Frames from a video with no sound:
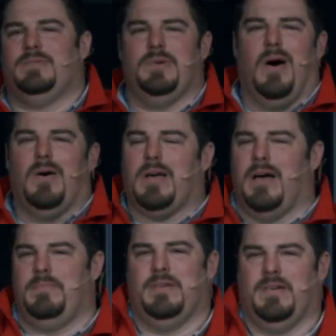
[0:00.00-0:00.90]
we all
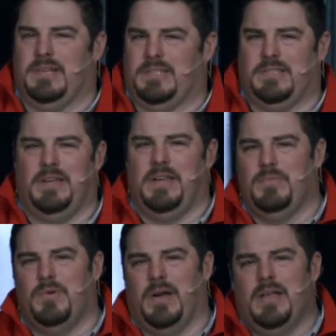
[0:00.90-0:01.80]
come here on a Sunday
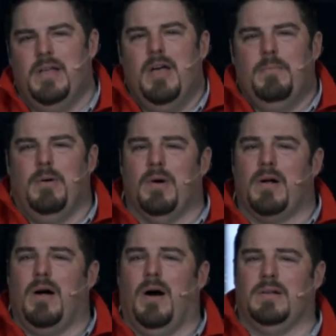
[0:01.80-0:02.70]
morning, but we're
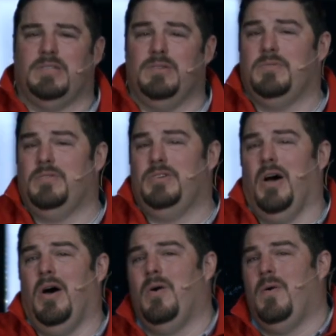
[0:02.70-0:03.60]
called to
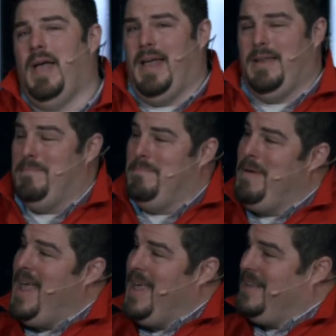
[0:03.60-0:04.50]
go and
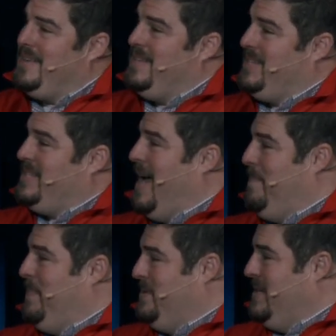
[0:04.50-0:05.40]
make
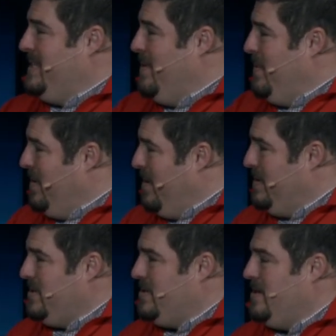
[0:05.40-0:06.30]
disciples. That's how we grow
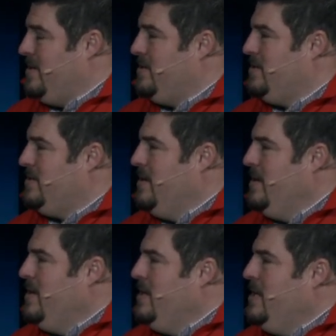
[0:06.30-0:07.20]
as church.
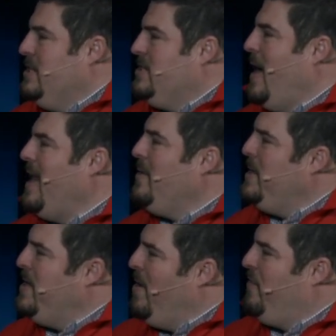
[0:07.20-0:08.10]
So, how do
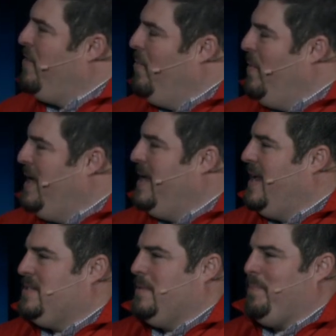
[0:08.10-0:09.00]
we know if we're winning
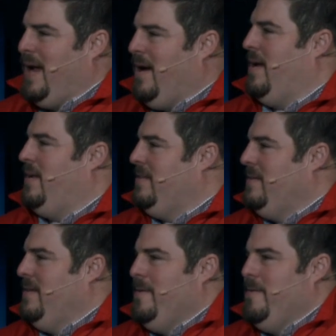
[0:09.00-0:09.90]
as a parent?
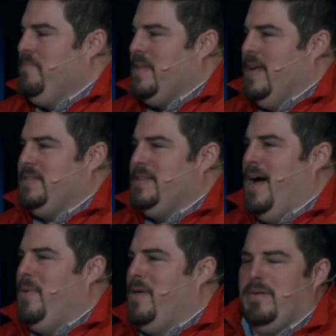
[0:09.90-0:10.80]
It's
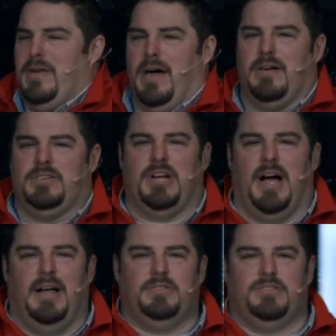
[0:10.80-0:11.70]
not whether or not our
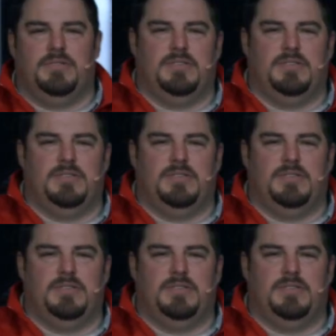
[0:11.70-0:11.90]
child shows